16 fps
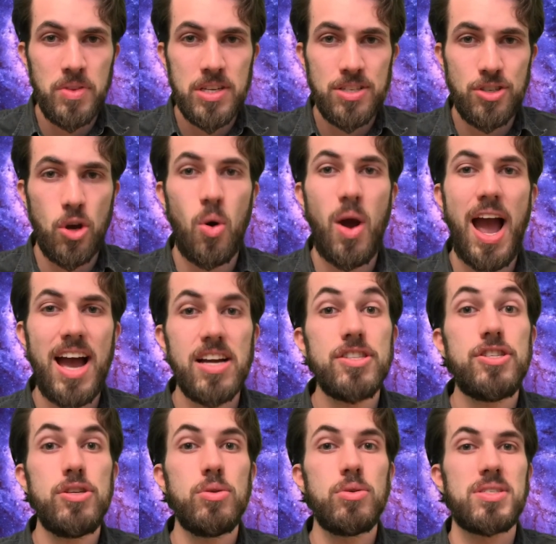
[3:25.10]
So
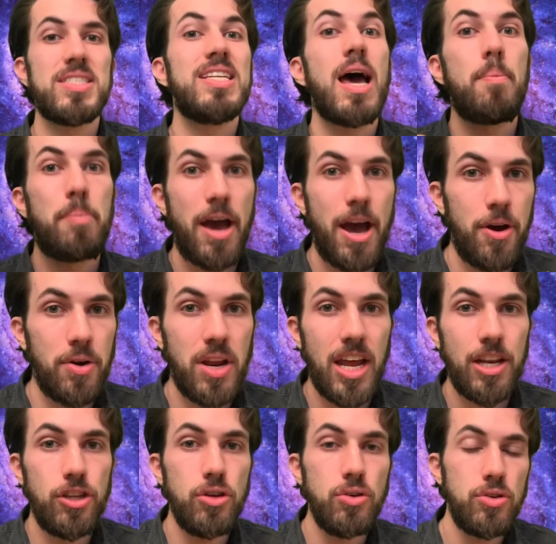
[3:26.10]
as you step out
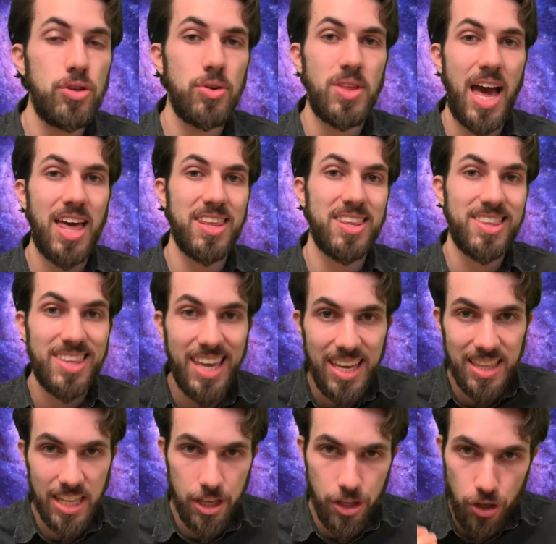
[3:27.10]
and you do that
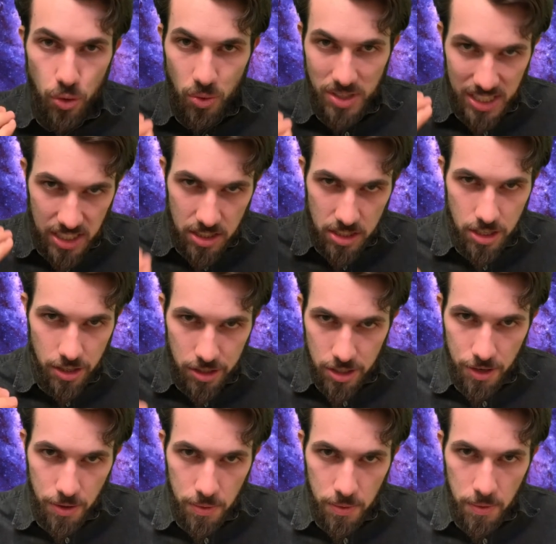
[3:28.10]
thing that you need to
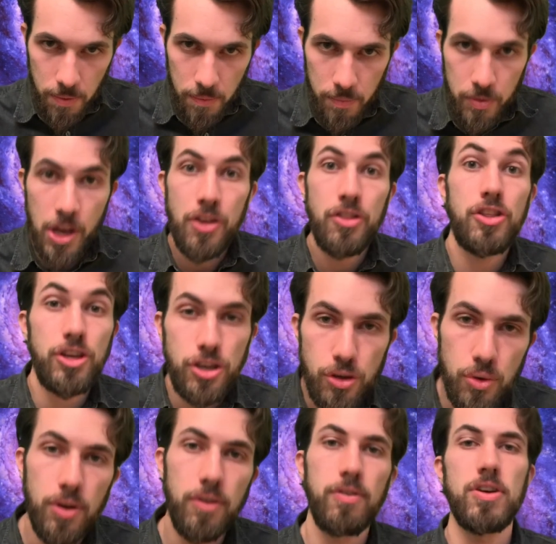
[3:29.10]
do, the
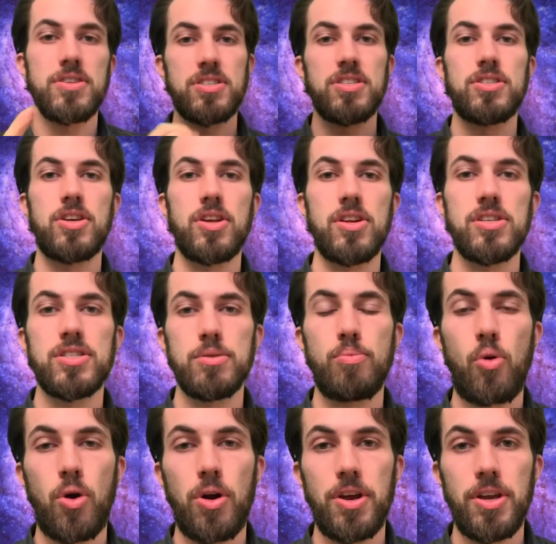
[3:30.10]
universe is going to
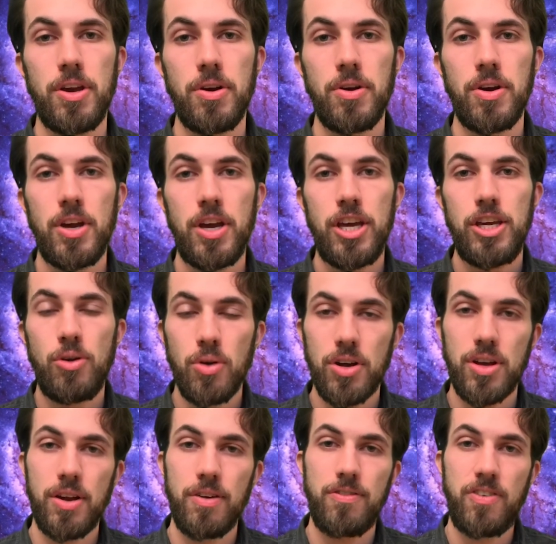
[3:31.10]
support you. You are
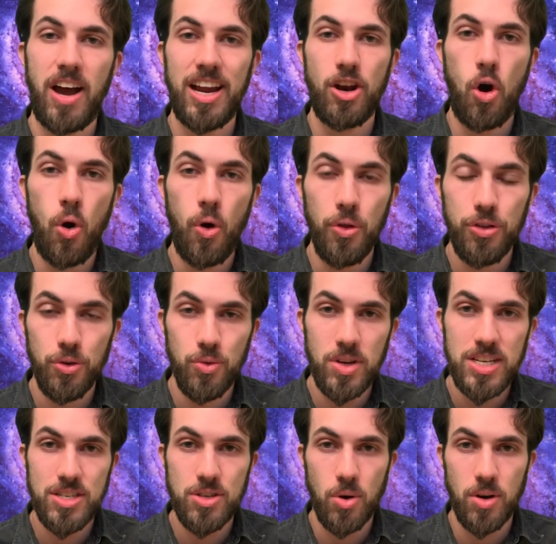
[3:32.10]
going to find all the
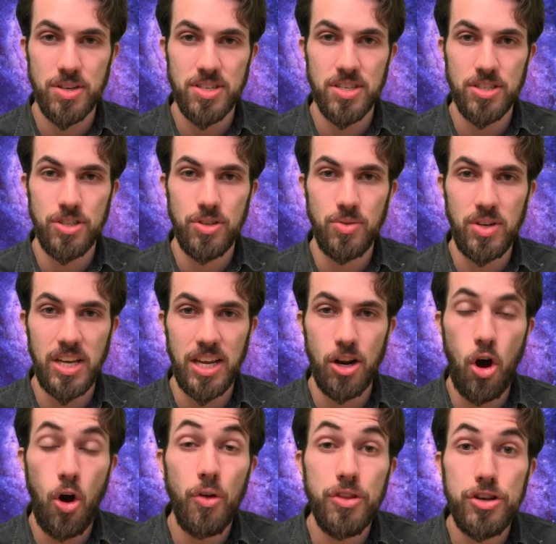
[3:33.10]
resources you need,
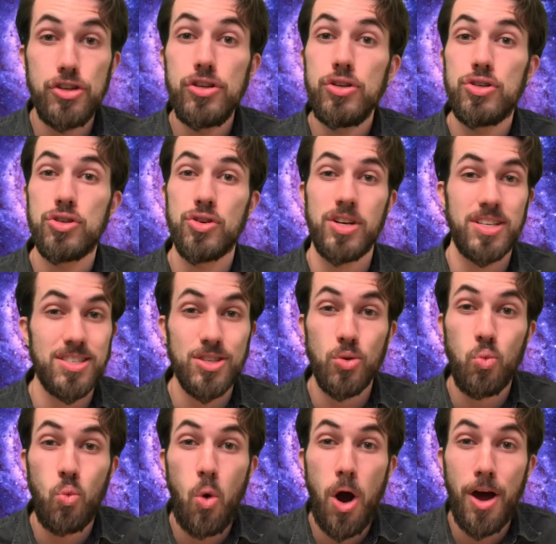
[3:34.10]
all the nutrients, the
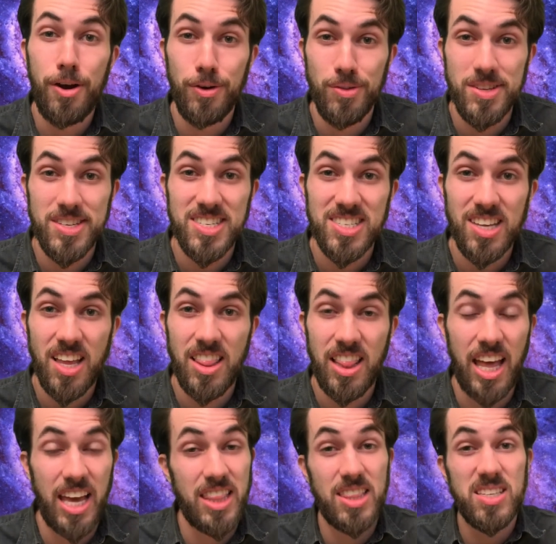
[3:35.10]
water, the
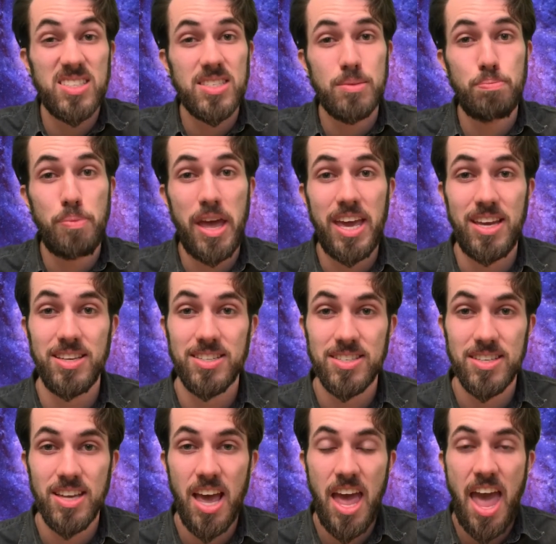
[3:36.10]
sunlight, the space.